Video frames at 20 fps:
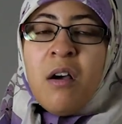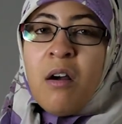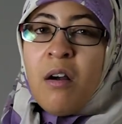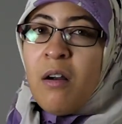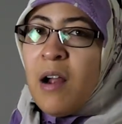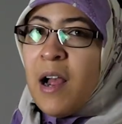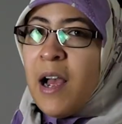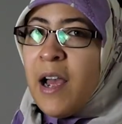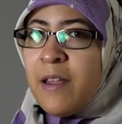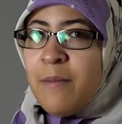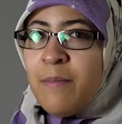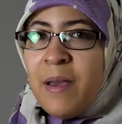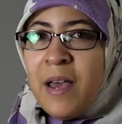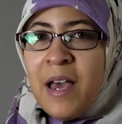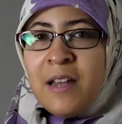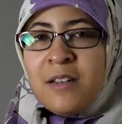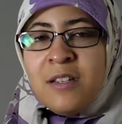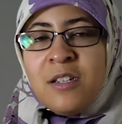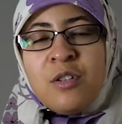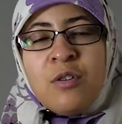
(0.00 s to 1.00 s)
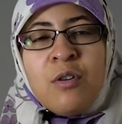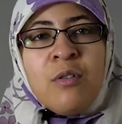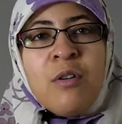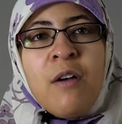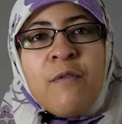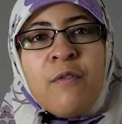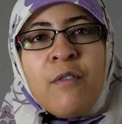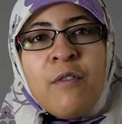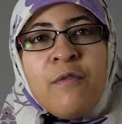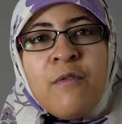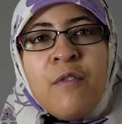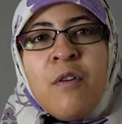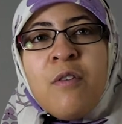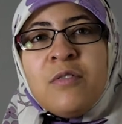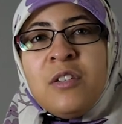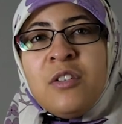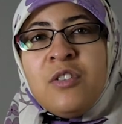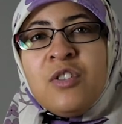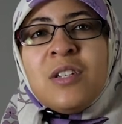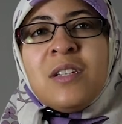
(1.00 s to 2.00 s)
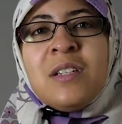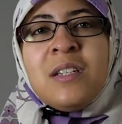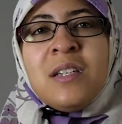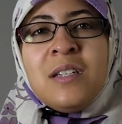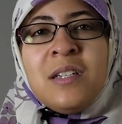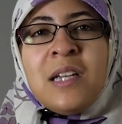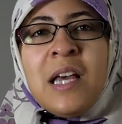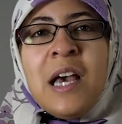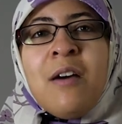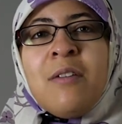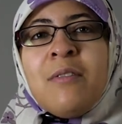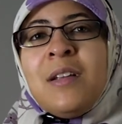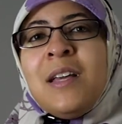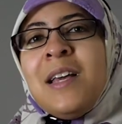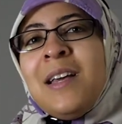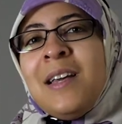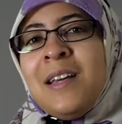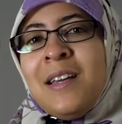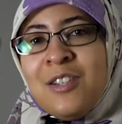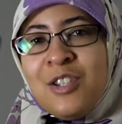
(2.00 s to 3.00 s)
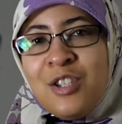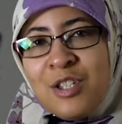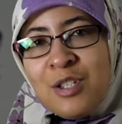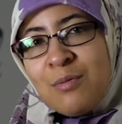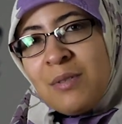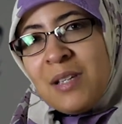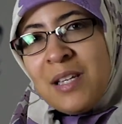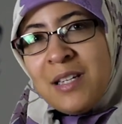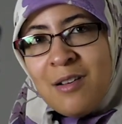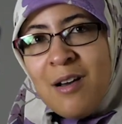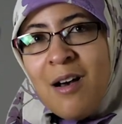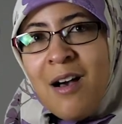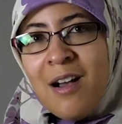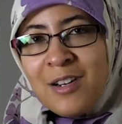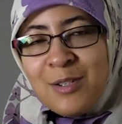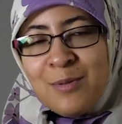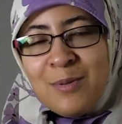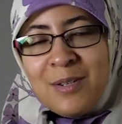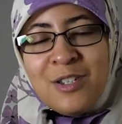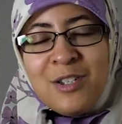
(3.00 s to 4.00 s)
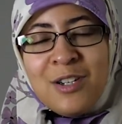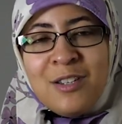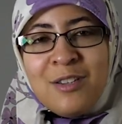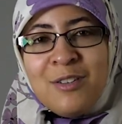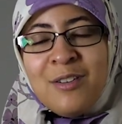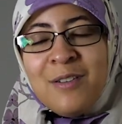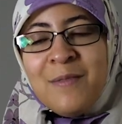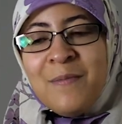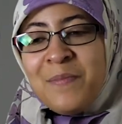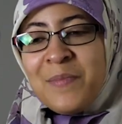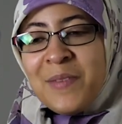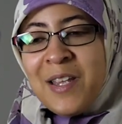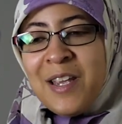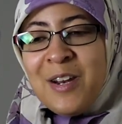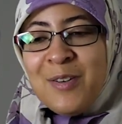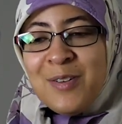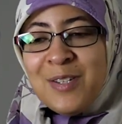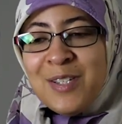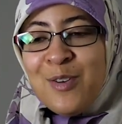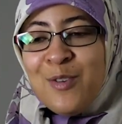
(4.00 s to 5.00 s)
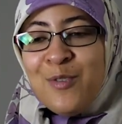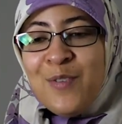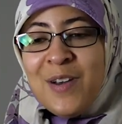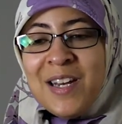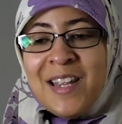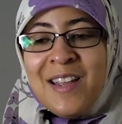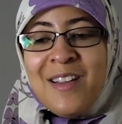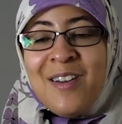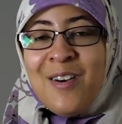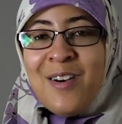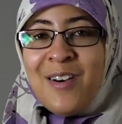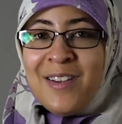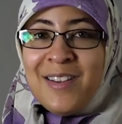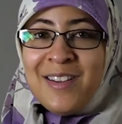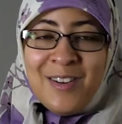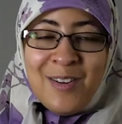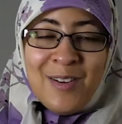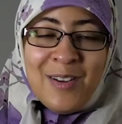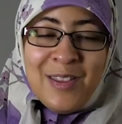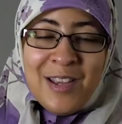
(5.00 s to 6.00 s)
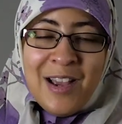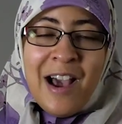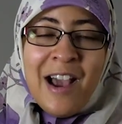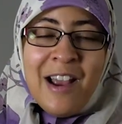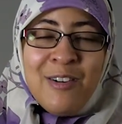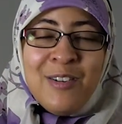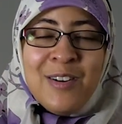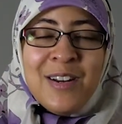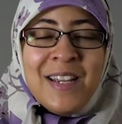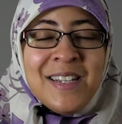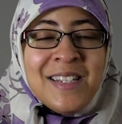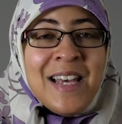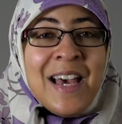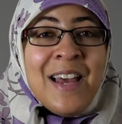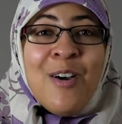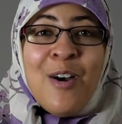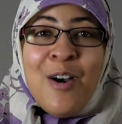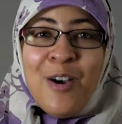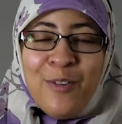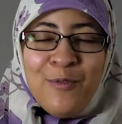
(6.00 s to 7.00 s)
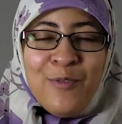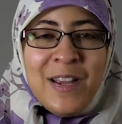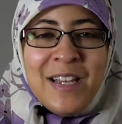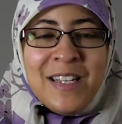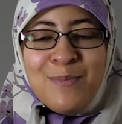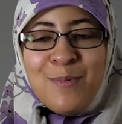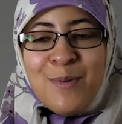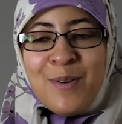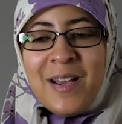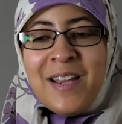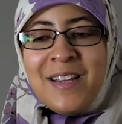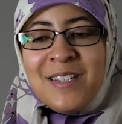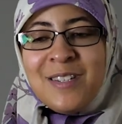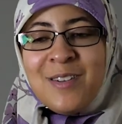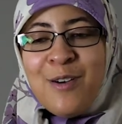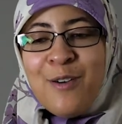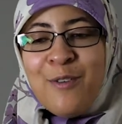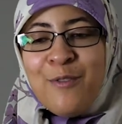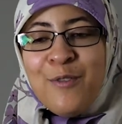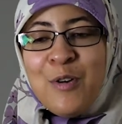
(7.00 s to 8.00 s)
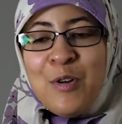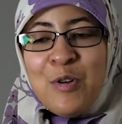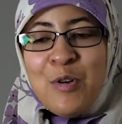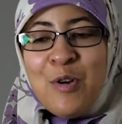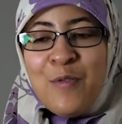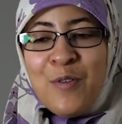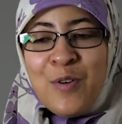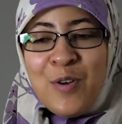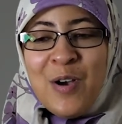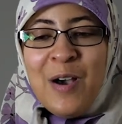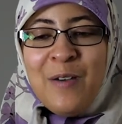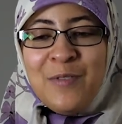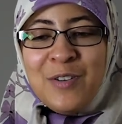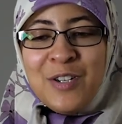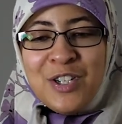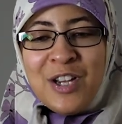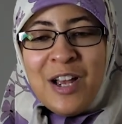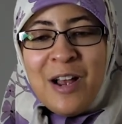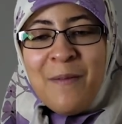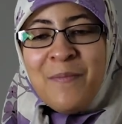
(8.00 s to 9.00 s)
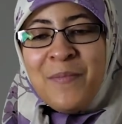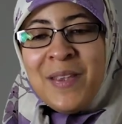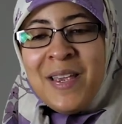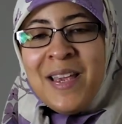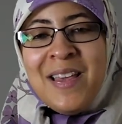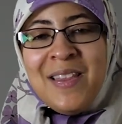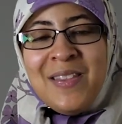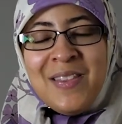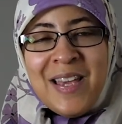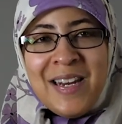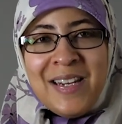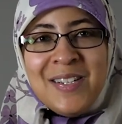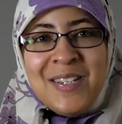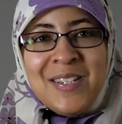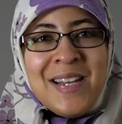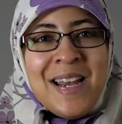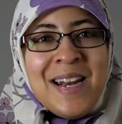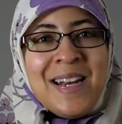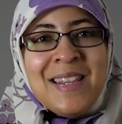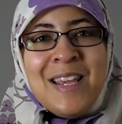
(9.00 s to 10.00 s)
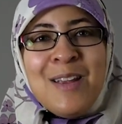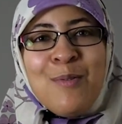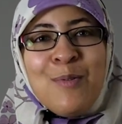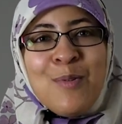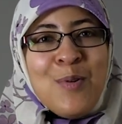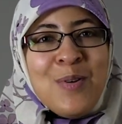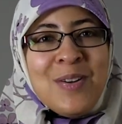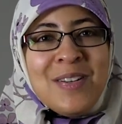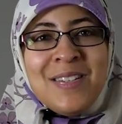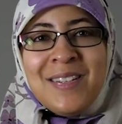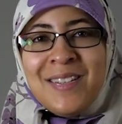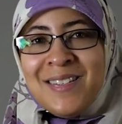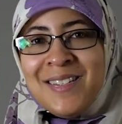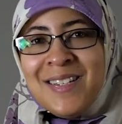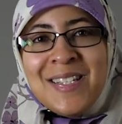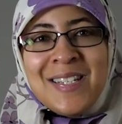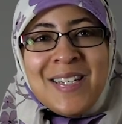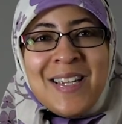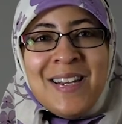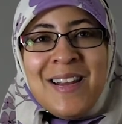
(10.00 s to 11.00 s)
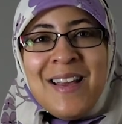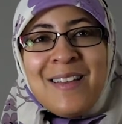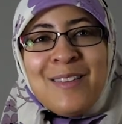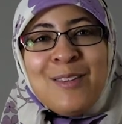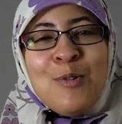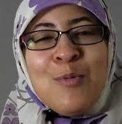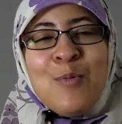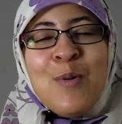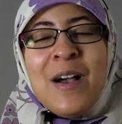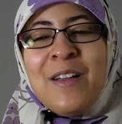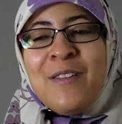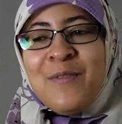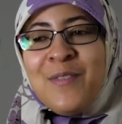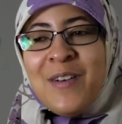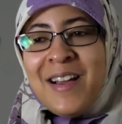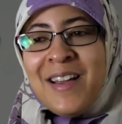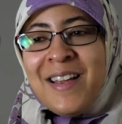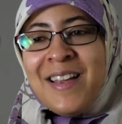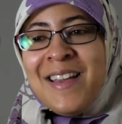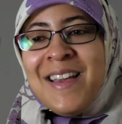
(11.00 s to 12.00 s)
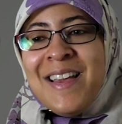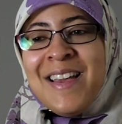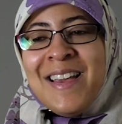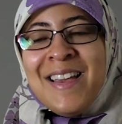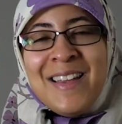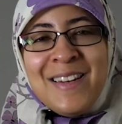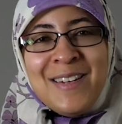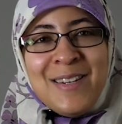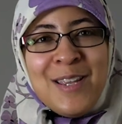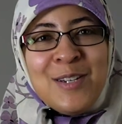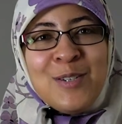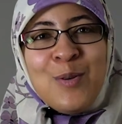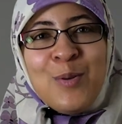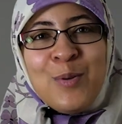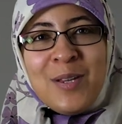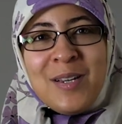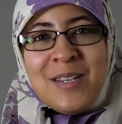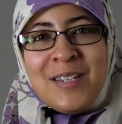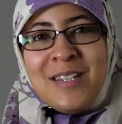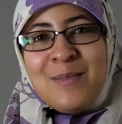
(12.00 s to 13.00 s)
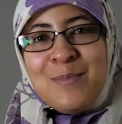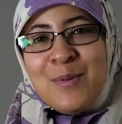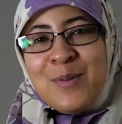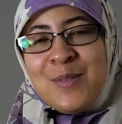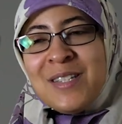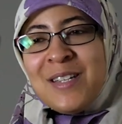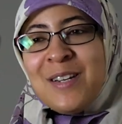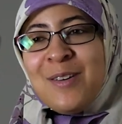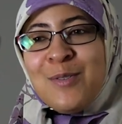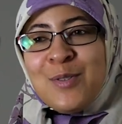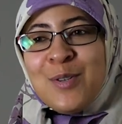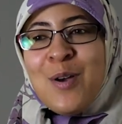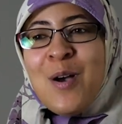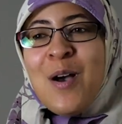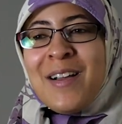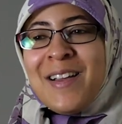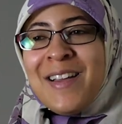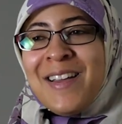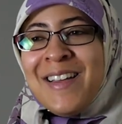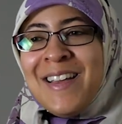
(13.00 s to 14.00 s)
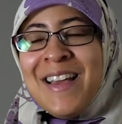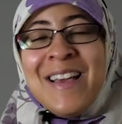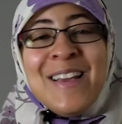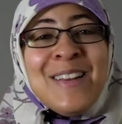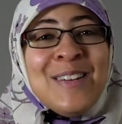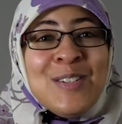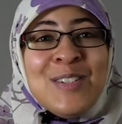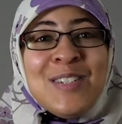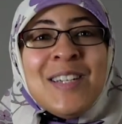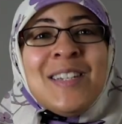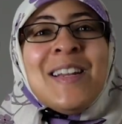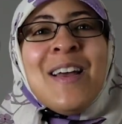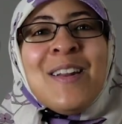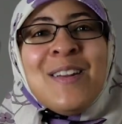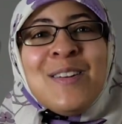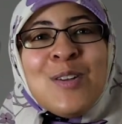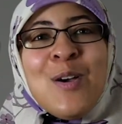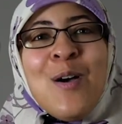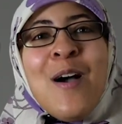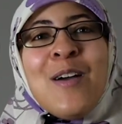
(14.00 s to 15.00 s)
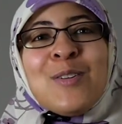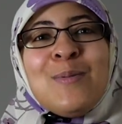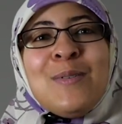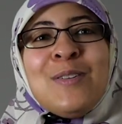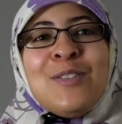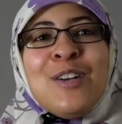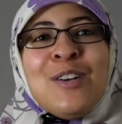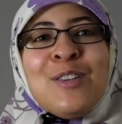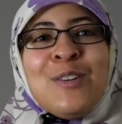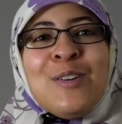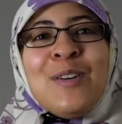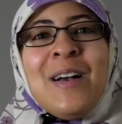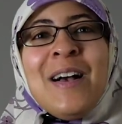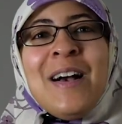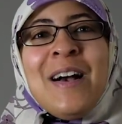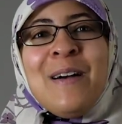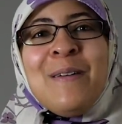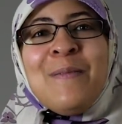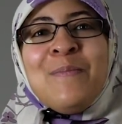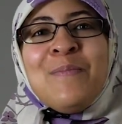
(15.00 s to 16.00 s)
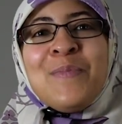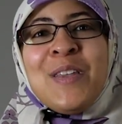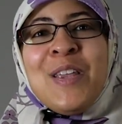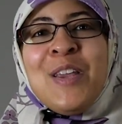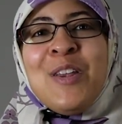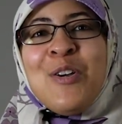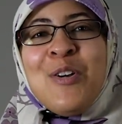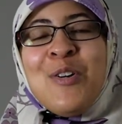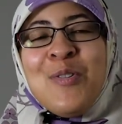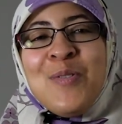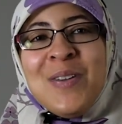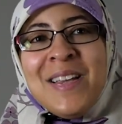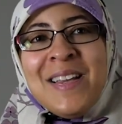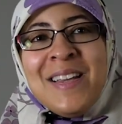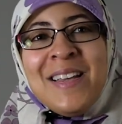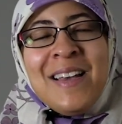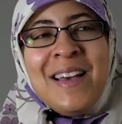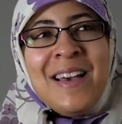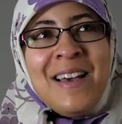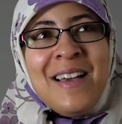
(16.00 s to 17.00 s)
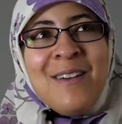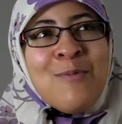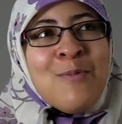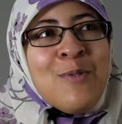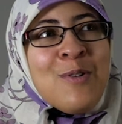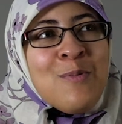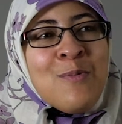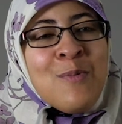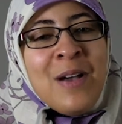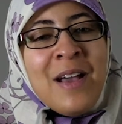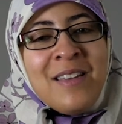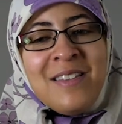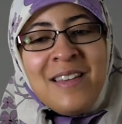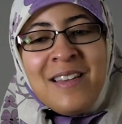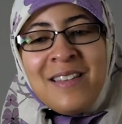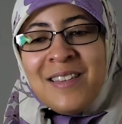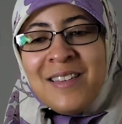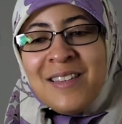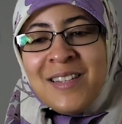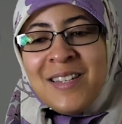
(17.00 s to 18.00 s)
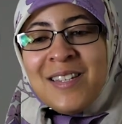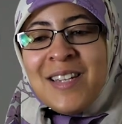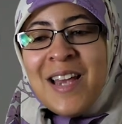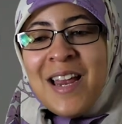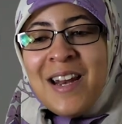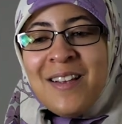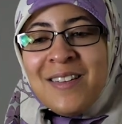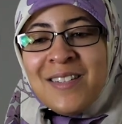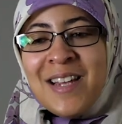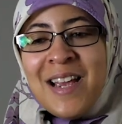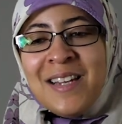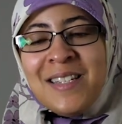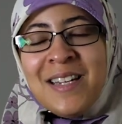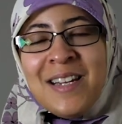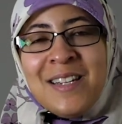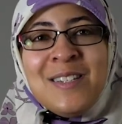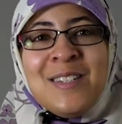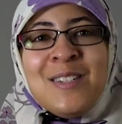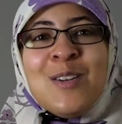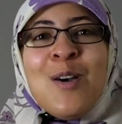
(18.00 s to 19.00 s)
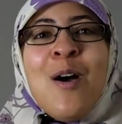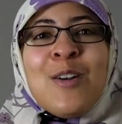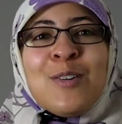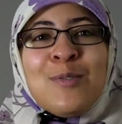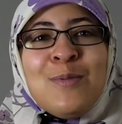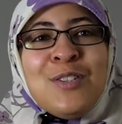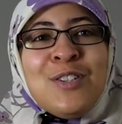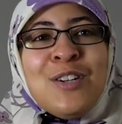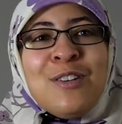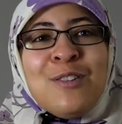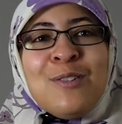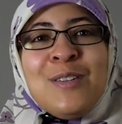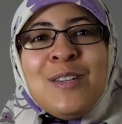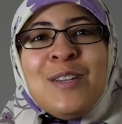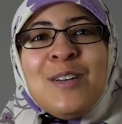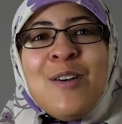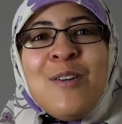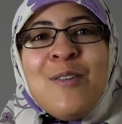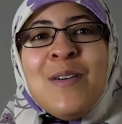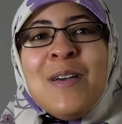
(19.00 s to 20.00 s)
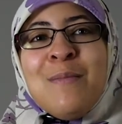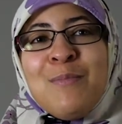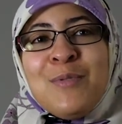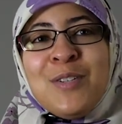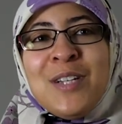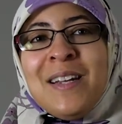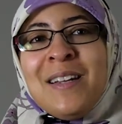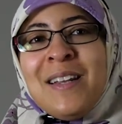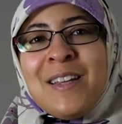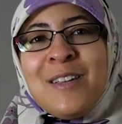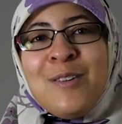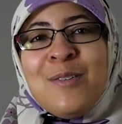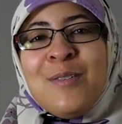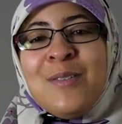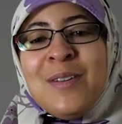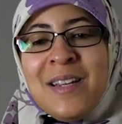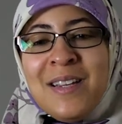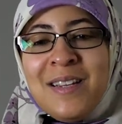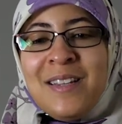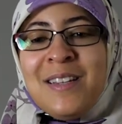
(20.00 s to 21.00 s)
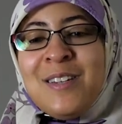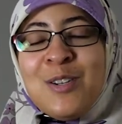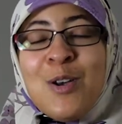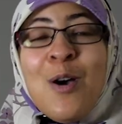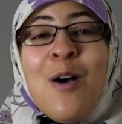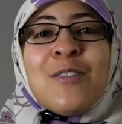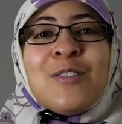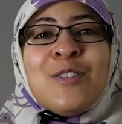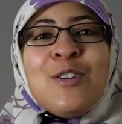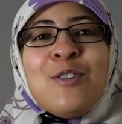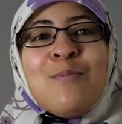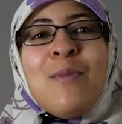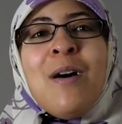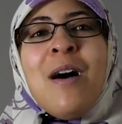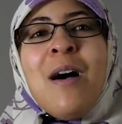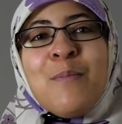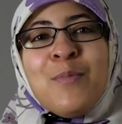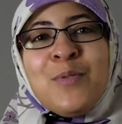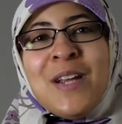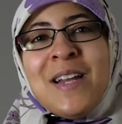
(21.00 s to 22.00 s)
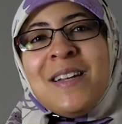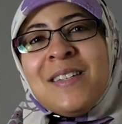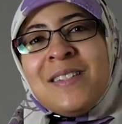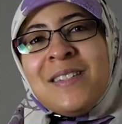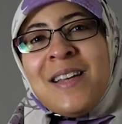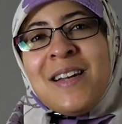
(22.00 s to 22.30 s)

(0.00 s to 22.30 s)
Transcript: our iPads, turn off our phones, and just sit down and just really talk to each other. It's so funny. The irony is that on Facebook I saw a photo of a coffee shop that had decided they were going to disconnect their Wi-Fi, and they told customers, sit down and talk to each other. I think that the sign outside said, talk to each other, pretend like talk to your mom, pretend it's